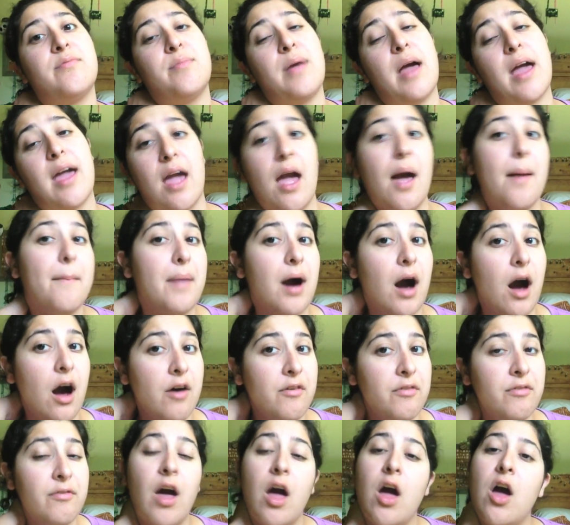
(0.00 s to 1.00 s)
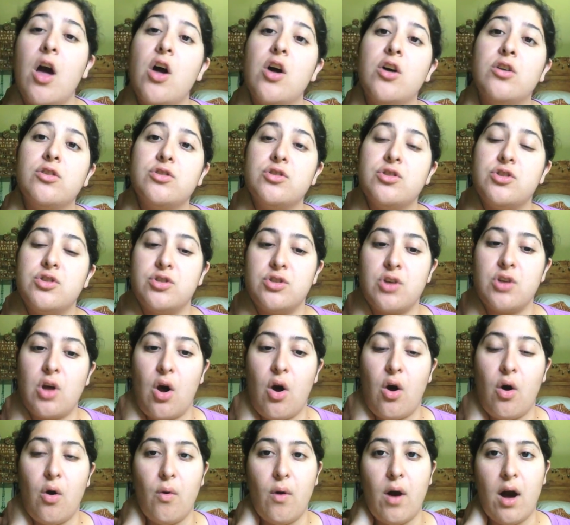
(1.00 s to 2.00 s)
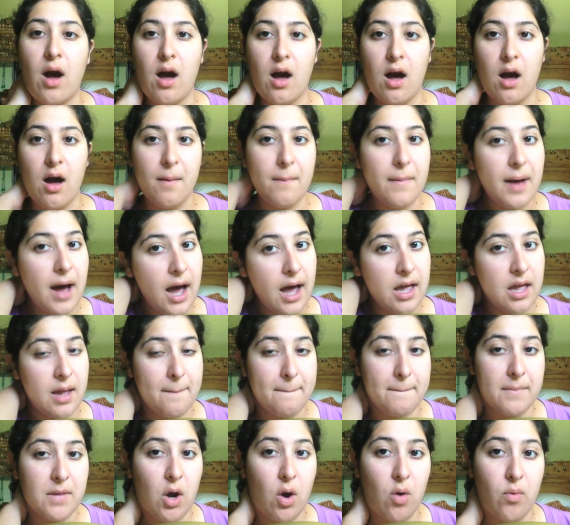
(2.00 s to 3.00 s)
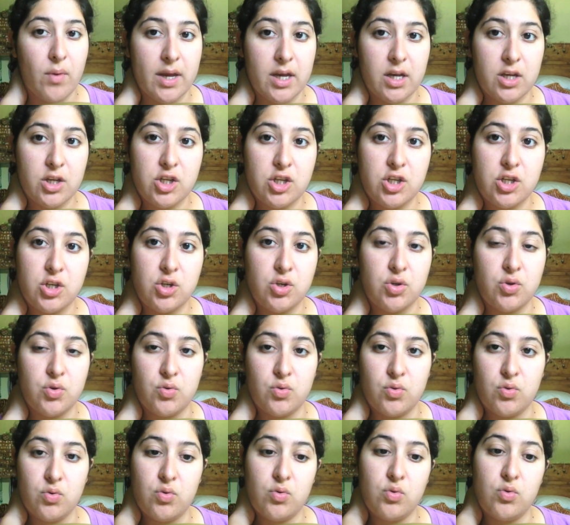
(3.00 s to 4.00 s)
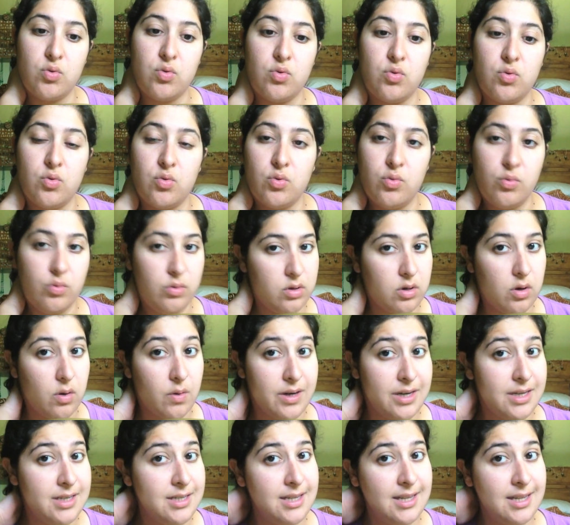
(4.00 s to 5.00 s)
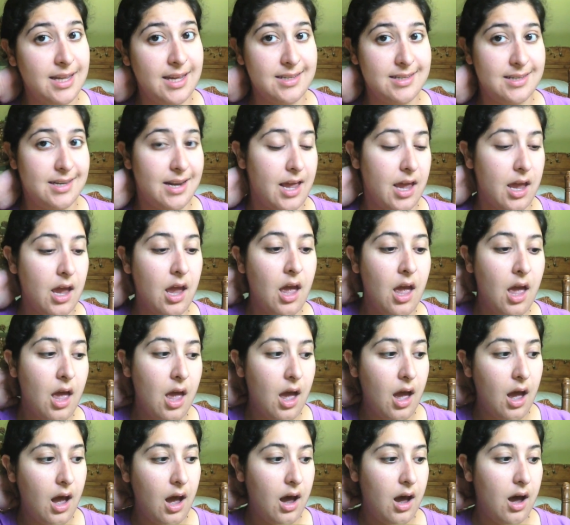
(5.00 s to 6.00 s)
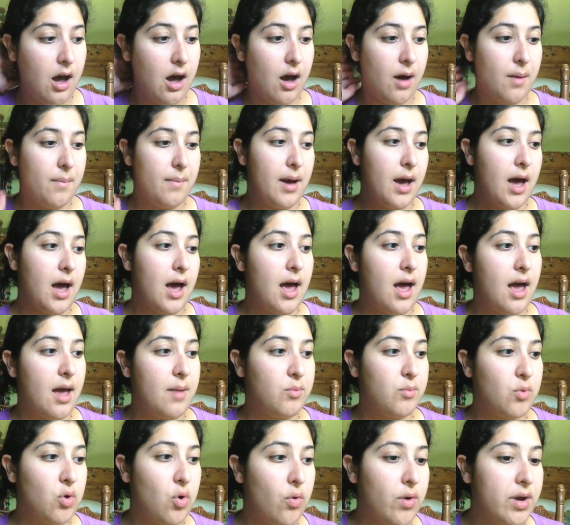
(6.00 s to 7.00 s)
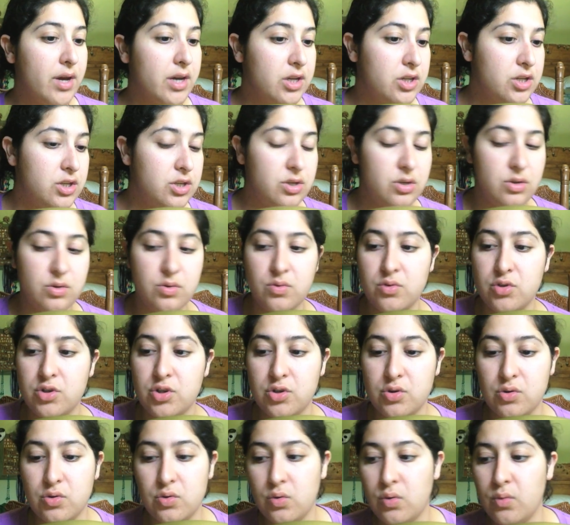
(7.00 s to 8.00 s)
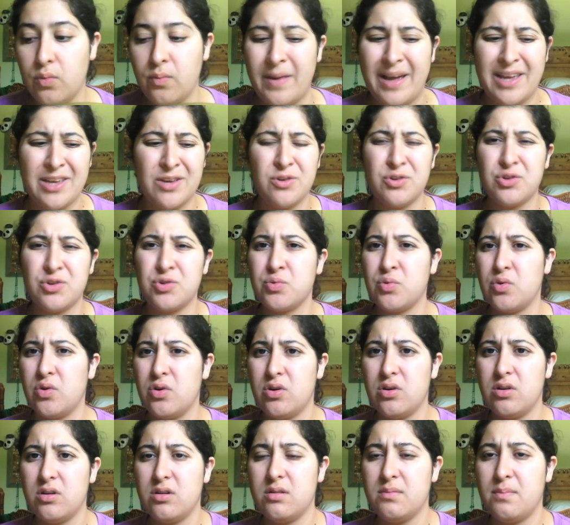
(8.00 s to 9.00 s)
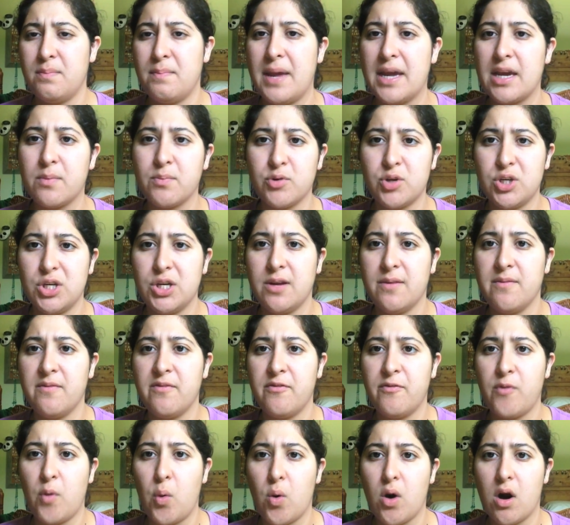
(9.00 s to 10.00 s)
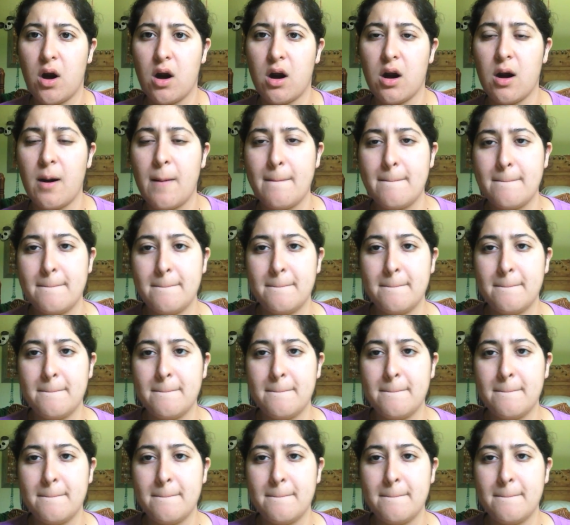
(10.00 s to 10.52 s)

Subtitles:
am off. So I am going to go to Disneyland today. I'm going to do my usual makeup routine for